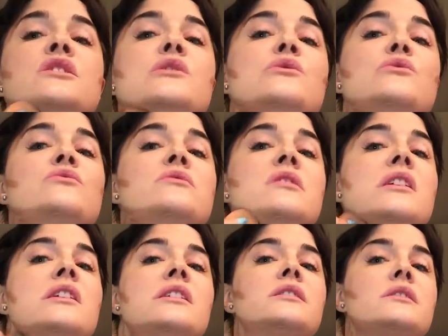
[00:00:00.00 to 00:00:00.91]
You do
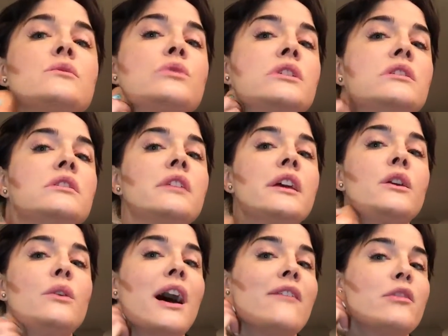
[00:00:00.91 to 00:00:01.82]
not want to look like
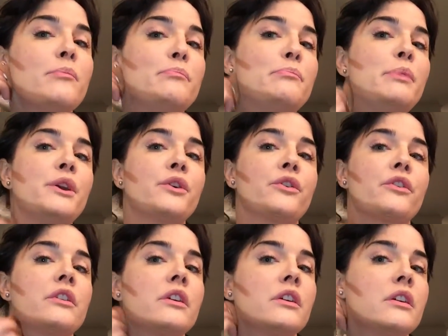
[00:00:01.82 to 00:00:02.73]
you have a
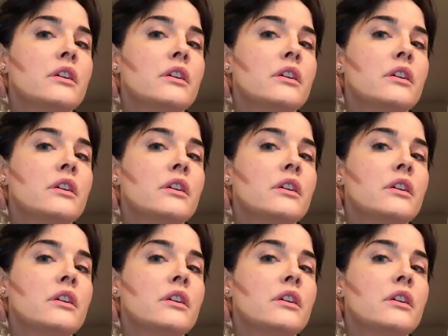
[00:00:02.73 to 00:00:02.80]
beard.